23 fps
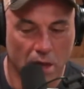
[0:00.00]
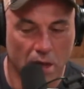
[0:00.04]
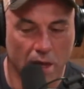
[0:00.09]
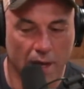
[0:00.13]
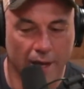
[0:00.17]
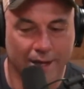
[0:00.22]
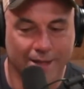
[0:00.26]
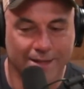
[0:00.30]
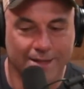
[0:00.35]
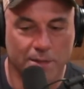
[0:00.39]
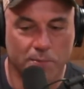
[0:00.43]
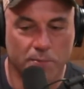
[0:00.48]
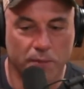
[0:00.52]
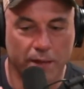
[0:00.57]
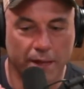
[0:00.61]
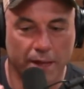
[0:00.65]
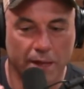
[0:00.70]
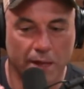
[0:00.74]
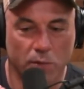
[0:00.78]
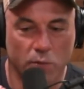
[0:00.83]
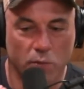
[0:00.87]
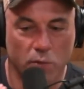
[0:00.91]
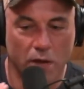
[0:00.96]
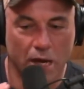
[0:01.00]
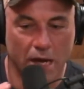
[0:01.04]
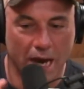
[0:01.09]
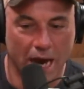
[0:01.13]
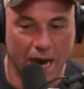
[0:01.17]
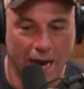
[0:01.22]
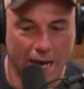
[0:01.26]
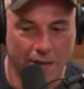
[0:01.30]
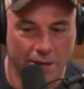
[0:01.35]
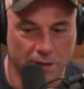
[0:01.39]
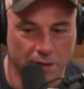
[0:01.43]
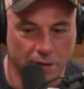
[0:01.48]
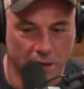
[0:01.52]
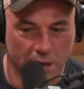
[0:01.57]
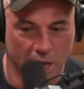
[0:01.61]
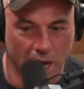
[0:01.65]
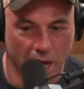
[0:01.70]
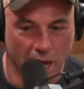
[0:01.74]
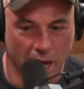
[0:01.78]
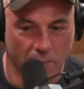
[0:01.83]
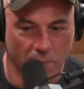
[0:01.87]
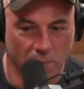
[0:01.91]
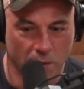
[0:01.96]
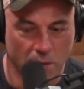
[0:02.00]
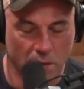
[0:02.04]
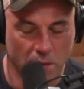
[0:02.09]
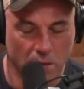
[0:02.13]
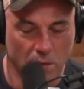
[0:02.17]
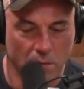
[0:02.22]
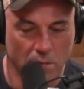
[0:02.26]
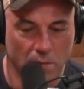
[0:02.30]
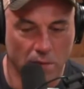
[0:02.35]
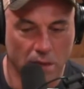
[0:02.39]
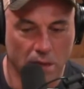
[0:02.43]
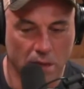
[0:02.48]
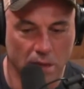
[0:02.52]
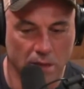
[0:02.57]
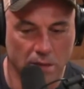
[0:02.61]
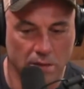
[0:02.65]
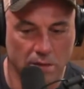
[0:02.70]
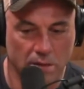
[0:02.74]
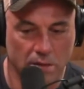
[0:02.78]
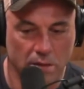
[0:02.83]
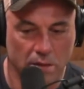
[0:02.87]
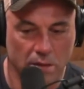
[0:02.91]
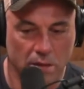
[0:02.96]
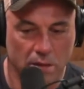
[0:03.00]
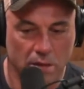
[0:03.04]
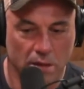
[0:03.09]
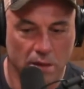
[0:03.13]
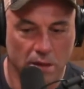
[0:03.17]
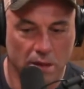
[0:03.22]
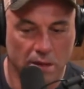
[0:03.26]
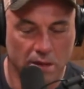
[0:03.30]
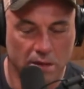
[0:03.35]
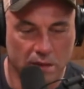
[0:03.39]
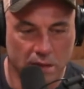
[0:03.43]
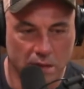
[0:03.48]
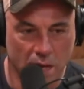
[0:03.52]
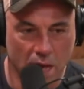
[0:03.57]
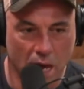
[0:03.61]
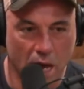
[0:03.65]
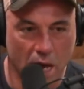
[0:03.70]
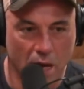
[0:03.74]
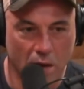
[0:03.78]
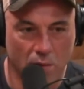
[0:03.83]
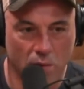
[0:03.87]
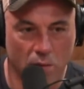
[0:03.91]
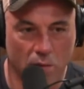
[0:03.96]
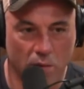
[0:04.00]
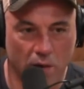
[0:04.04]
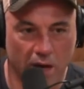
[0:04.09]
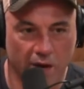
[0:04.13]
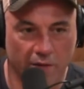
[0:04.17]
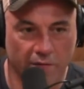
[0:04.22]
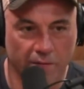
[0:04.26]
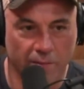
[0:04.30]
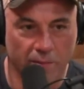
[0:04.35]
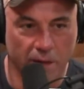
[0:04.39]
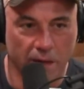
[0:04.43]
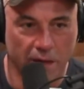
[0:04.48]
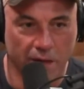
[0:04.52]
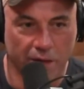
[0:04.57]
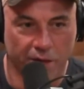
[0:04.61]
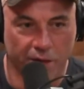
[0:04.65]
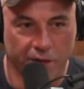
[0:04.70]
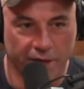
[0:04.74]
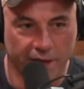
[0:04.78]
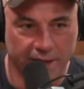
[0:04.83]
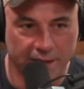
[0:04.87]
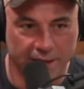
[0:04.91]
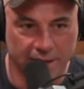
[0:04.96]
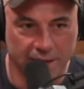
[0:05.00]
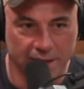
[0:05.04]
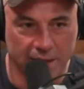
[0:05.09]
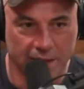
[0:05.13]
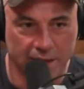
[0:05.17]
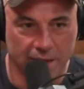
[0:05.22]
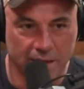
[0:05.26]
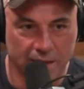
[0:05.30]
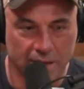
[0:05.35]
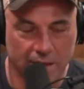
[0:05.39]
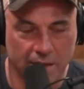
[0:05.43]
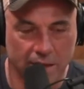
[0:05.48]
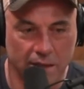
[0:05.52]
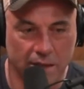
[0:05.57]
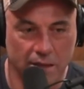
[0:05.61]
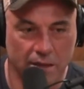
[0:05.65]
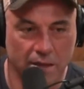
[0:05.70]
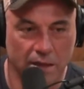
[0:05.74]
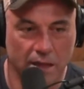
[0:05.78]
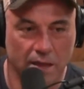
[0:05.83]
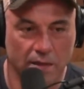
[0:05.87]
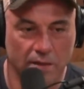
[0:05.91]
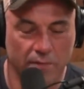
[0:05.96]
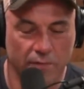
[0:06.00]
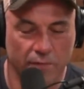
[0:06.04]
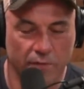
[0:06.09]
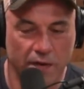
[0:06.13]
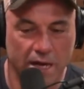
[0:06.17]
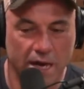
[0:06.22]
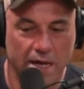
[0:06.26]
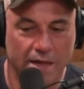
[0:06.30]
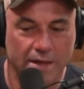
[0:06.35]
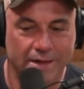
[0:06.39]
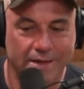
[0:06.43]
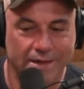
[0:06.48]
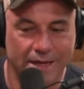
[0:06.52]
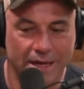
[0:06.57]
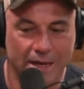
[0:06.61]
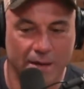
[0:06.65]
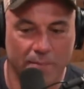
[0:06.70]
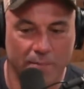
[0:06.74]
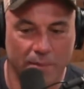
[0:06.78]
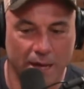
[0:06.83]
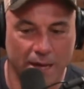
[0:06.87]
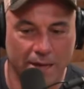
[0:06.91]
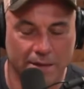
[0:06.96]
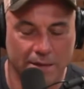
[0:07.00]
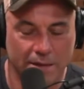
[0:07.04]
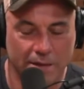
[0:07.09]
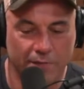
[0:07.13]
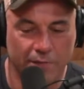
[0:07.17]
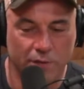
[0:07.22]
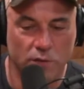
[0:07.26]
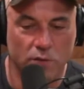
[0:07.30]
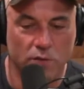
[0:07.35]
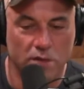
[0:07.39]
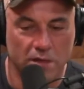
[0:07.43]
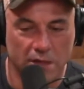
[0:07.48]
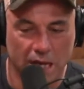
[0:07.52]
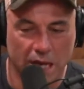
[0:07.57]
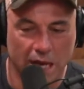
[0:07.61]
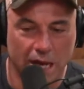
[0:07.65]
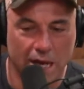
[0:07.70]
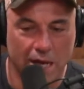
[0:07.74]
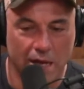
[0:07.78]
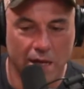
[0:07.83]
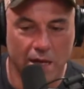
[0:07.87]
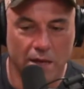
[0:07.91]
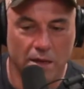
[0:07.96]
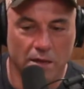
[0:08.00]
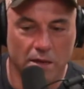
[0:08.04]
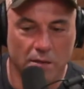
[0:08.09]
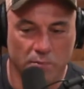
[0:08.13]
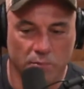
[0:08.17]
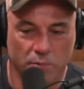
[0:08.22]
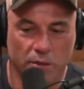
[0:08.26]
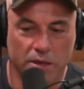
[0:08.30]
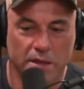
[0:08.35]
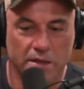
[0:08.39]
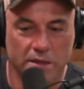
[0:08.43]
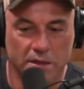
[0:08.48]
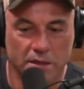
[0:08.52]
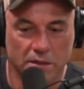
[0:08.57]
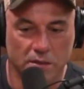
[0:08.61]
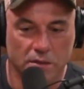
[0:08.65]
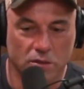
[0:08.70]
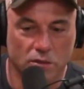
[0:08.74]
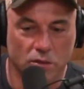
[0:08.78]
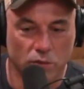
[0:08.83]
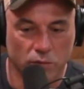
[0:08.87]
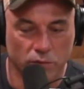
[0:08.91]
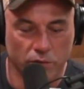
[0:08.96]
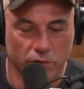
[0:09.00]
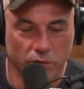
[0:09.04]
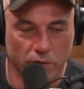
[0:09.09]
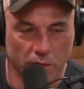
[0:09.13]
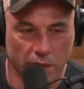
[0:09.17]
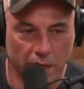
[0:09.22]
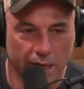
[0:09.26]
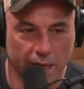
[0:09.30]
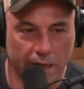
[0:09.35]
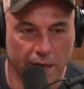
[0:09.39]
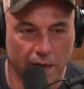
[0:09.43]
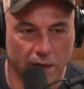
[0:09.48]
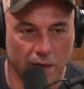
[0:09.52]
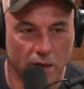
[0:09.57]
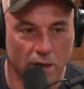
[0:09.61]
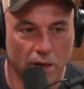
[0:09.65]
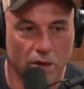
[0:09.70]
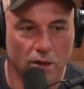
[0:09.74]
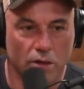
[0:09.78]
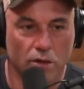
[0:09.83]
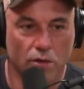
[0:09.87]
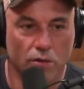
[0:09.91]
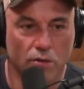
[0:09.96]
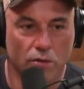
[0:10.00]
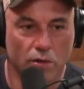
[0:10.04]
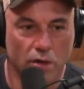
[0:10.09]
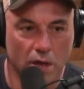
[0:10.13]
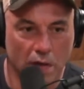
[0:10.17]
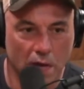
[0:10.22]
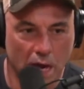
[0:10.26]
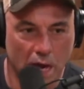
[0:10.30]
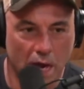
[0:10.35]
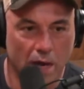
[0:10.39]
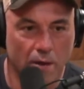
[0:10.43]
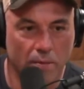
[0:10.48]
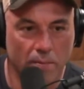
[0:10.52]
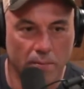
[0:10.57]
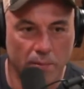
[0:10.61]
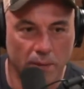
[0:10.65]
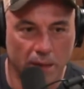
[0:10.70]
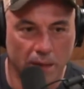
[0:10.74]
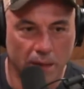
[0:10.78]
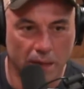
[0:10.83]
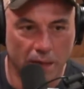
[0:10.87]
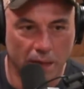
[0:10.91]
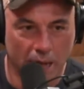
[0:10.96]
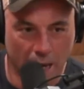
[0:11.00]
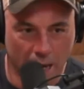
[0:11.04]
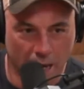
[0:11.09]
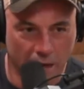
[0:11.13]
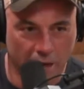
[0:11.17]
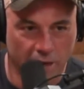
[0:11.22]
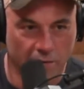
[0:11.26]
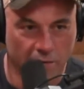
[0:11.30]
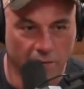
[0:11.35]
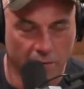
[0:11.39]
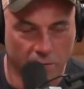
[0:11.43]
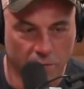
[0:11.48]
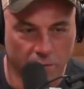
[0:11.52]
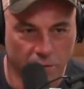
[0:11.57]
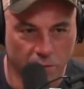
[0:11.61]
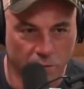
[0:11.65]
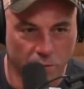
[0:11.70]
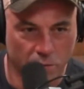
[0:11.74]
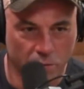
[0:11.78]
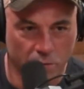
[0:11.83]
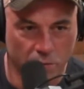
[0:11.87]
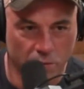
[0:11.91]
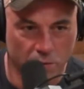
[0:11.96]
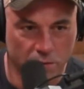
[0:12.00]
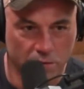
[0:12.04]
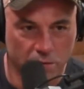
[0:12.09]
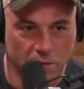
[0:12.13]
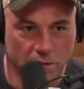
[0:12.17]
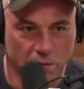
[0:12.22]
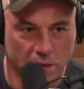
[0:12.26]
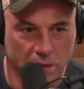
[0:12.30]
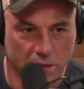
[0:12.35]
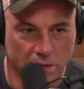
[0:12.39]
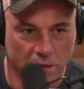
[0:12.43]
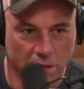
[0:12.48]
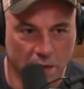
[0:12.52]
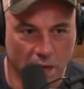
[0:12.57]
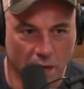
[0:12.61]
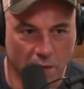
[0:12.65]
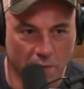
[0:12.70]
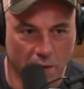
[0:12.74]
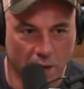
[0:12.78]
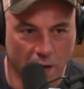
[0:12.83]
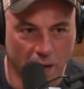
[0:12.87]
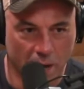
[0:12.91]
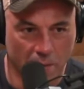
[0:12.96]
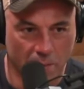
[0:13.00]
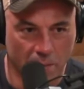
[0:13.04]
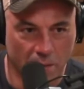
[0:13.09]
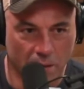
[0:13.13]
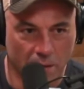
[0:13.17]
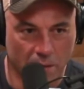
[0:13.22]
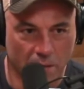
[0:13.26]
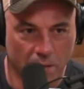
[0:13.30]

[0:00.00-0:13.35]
Explain what actually happened, because it's not what everybody thinks it is. And Ranella said it best, that if you say the president stole your land, you're not being accurate with your words. That's not what happened.